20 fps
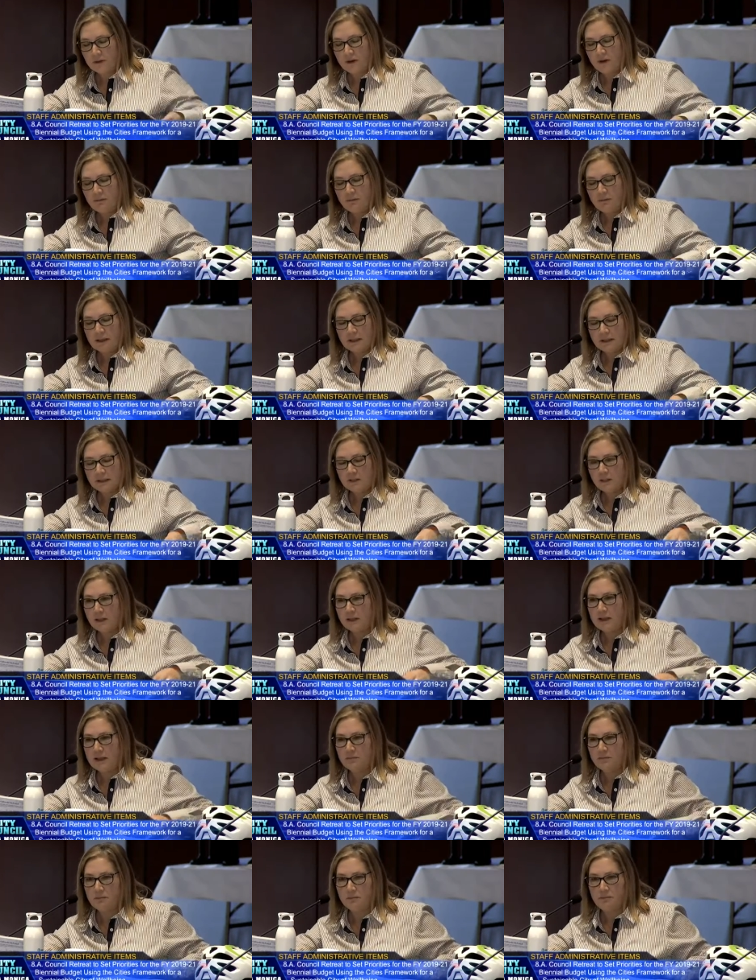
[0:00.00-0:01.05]
All right, let's put
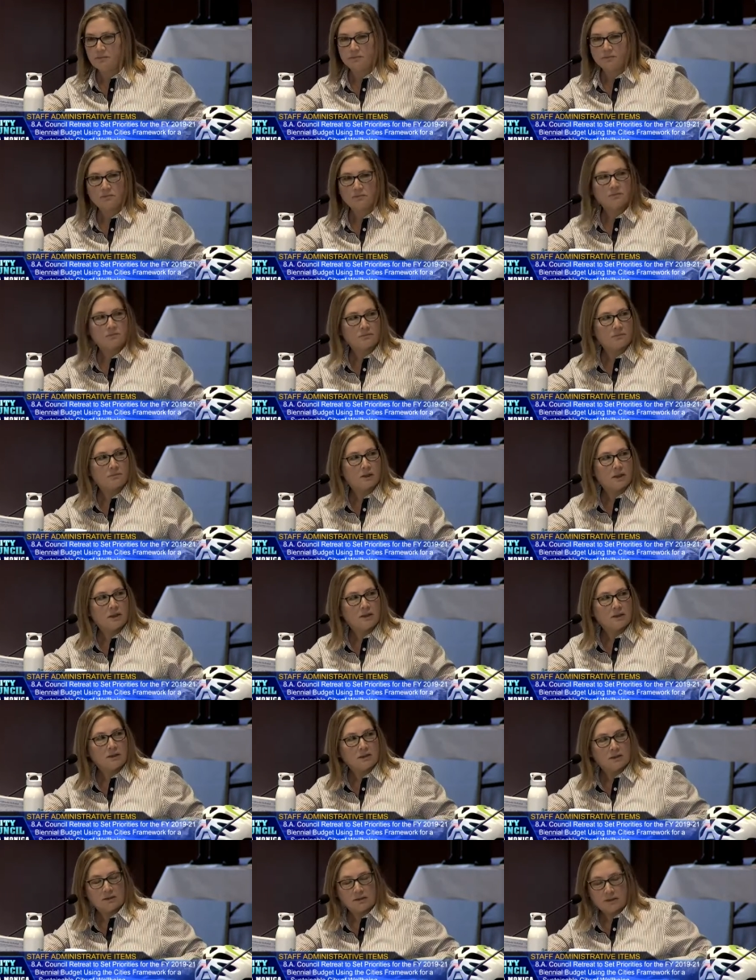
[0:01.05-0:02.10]
that input from members of the public.